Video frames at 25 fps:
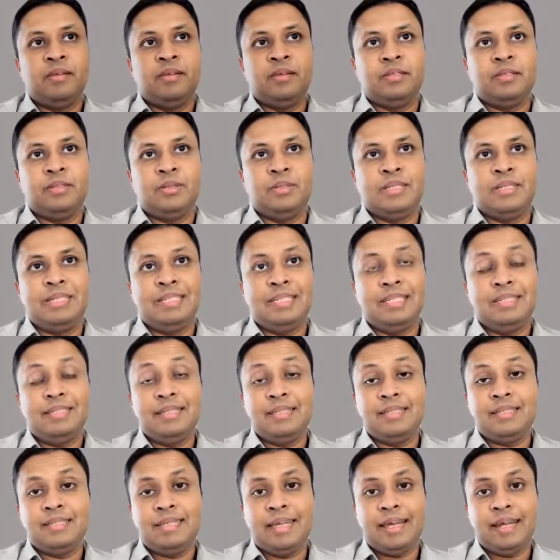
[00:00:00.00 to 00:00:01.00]
So this is
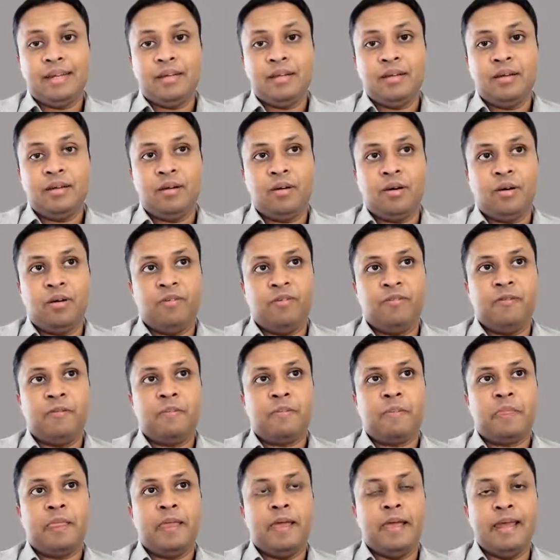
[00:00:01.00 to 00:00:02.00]
the set
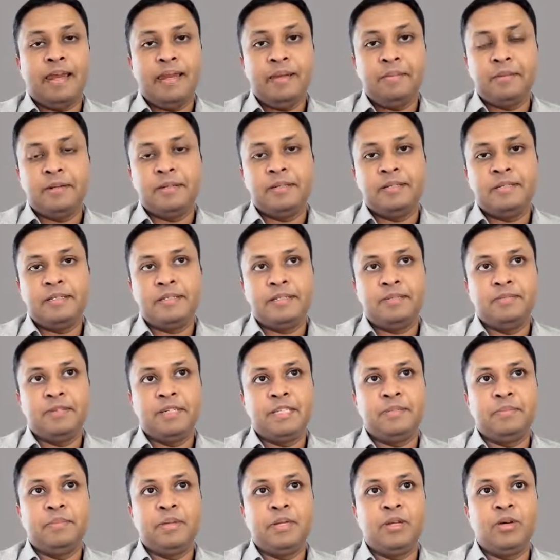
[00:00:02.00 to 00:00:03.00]
of elements
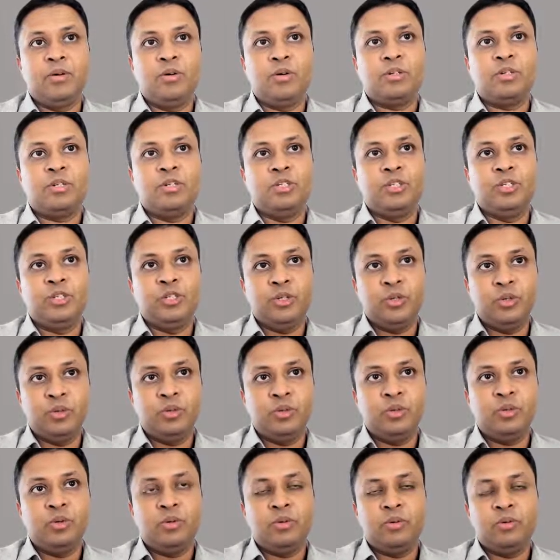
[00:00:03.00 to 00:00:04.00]
which belong to
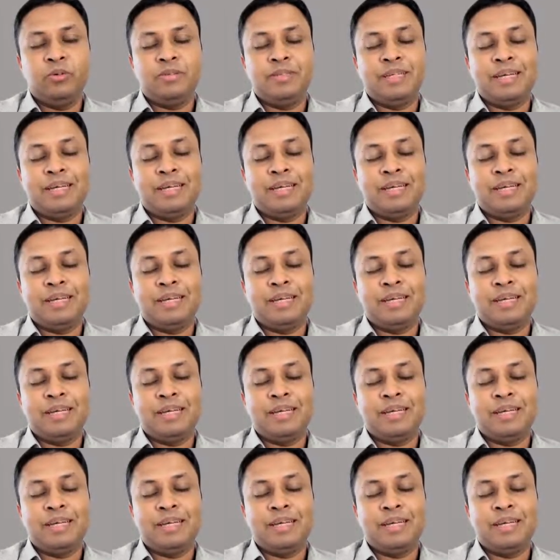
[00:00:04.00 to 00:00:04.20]
U,